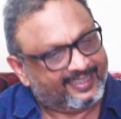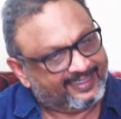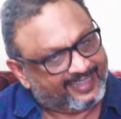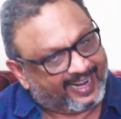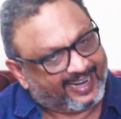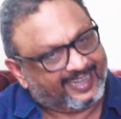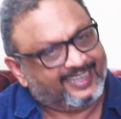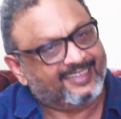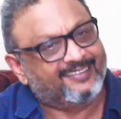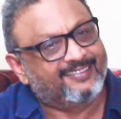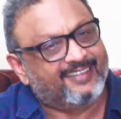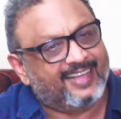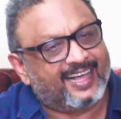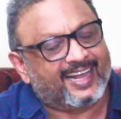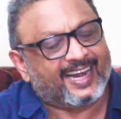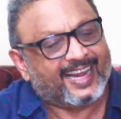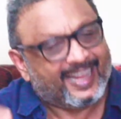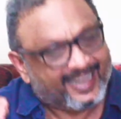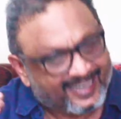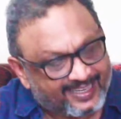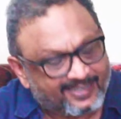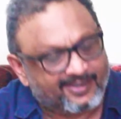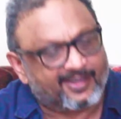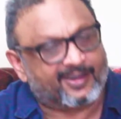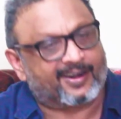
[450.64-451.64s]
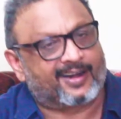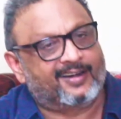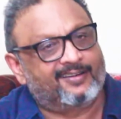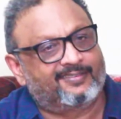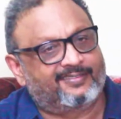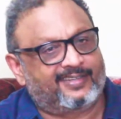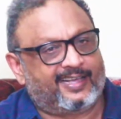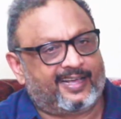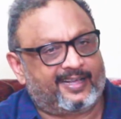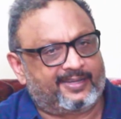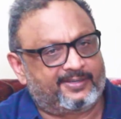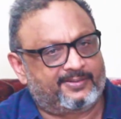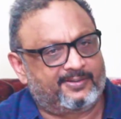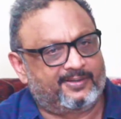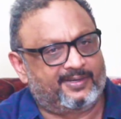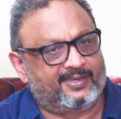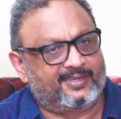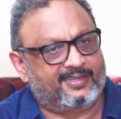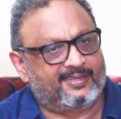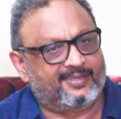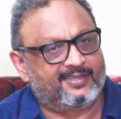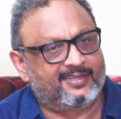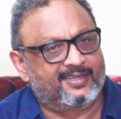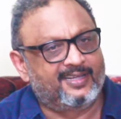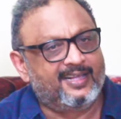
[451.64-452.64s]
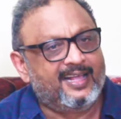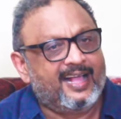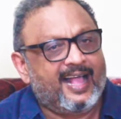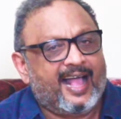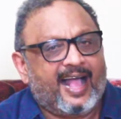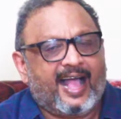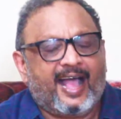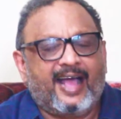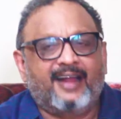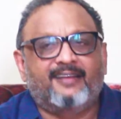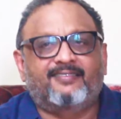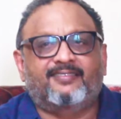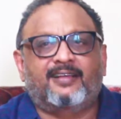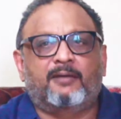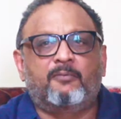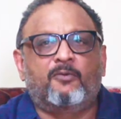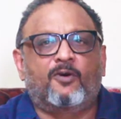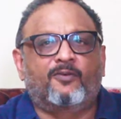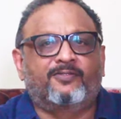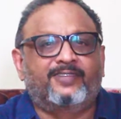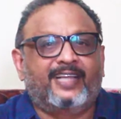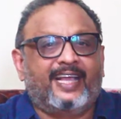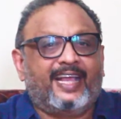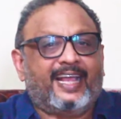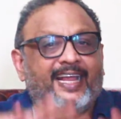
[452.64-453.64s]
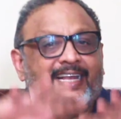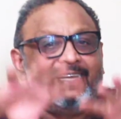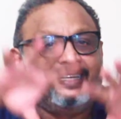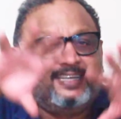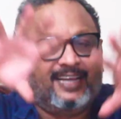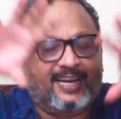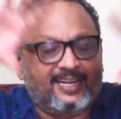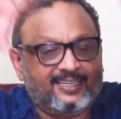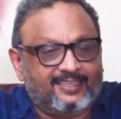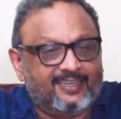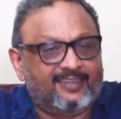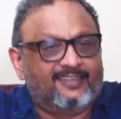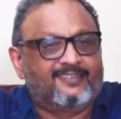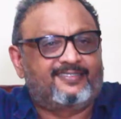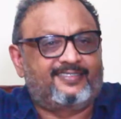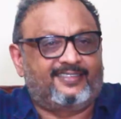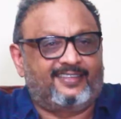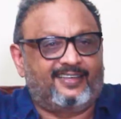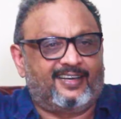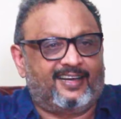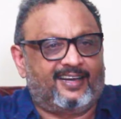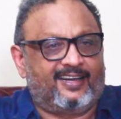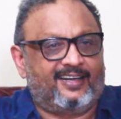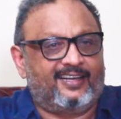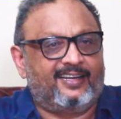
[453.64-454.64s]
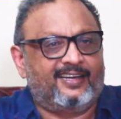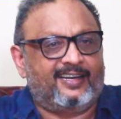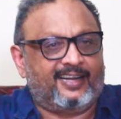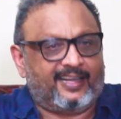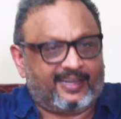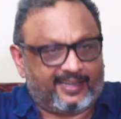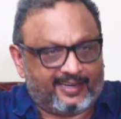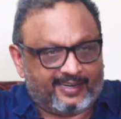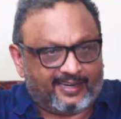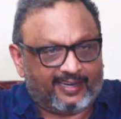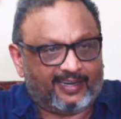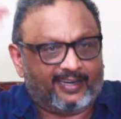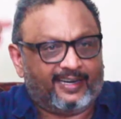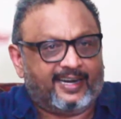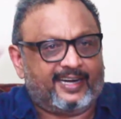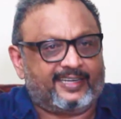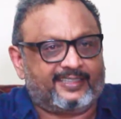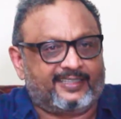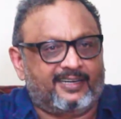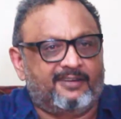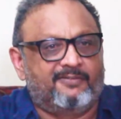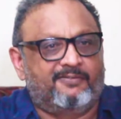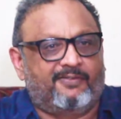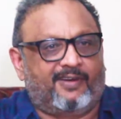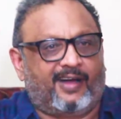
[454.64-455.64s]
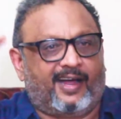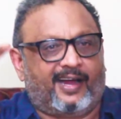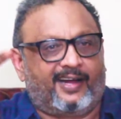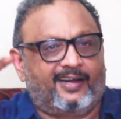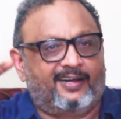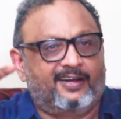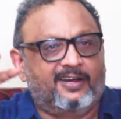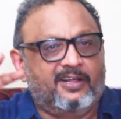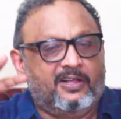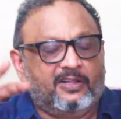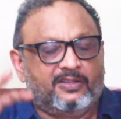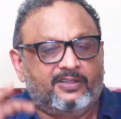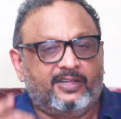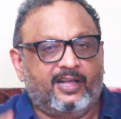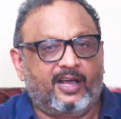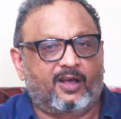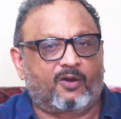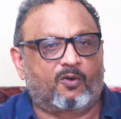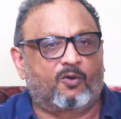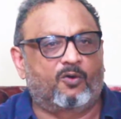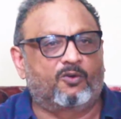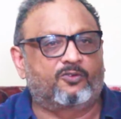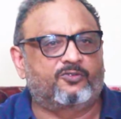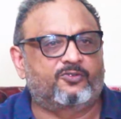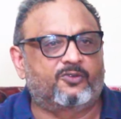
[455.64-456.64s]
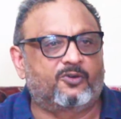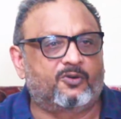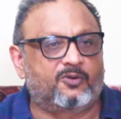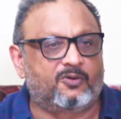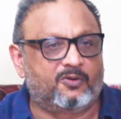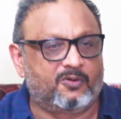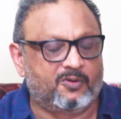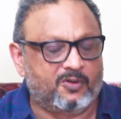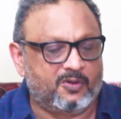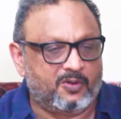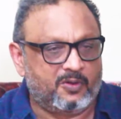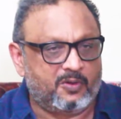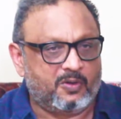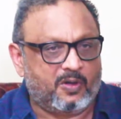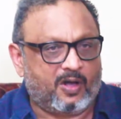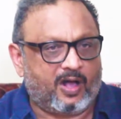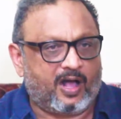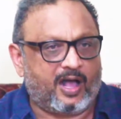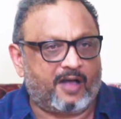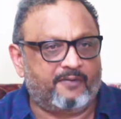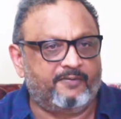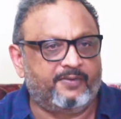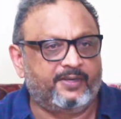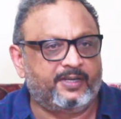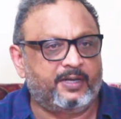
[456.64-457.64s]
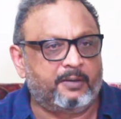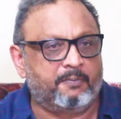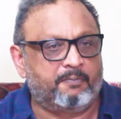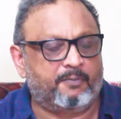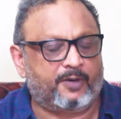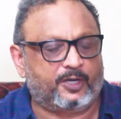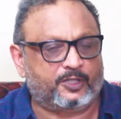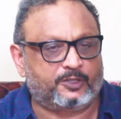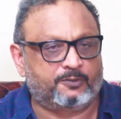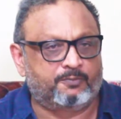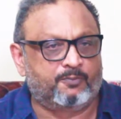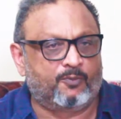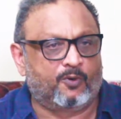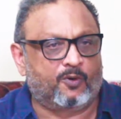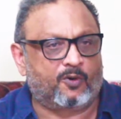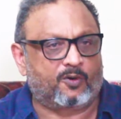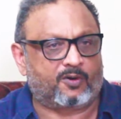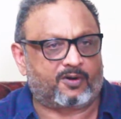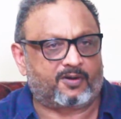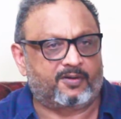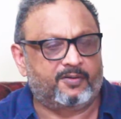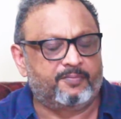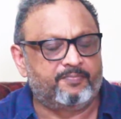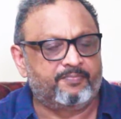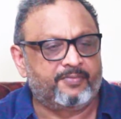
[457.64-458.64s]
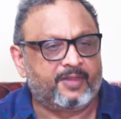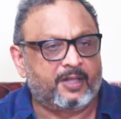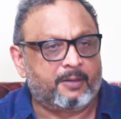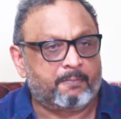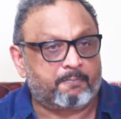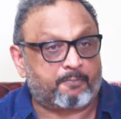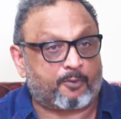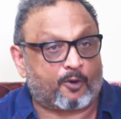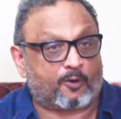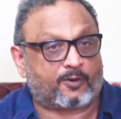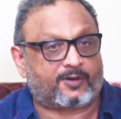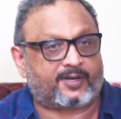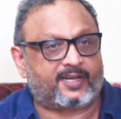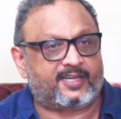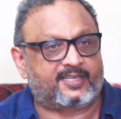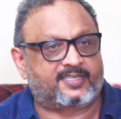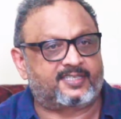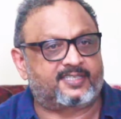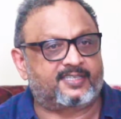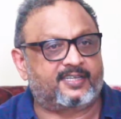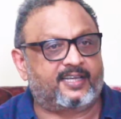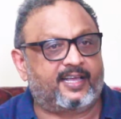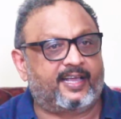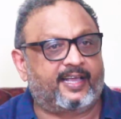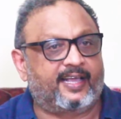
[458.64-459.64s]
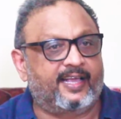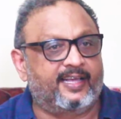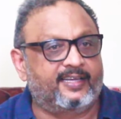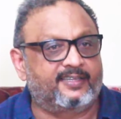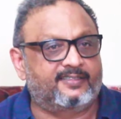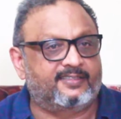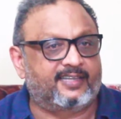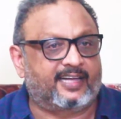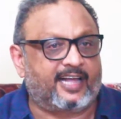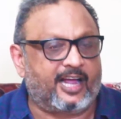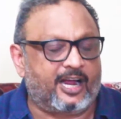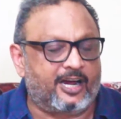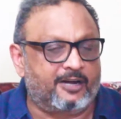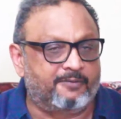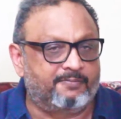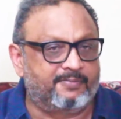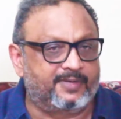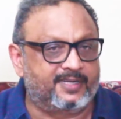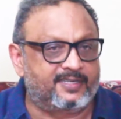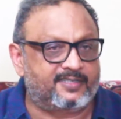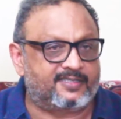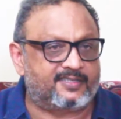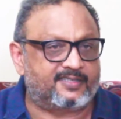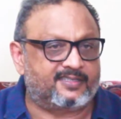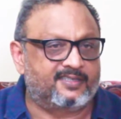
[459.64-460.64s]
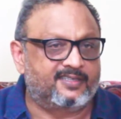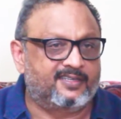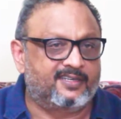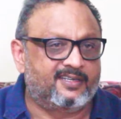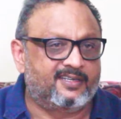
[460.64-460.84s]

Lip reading: That is their ignorance actually. And some of the intelligentsia nationwide, they are also having a much more protest against the government,